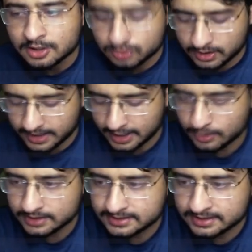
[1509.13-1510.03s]
So I'll try
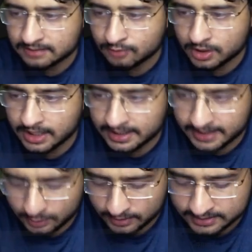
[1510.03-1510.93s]
to access here what? I'll
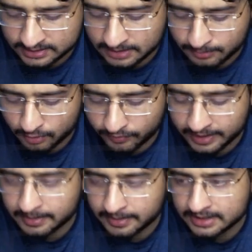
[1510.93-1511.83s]
try to access DP of
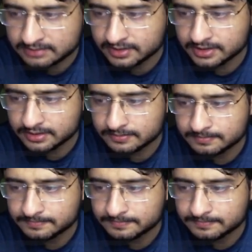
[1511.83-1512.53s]
n minus 1 here,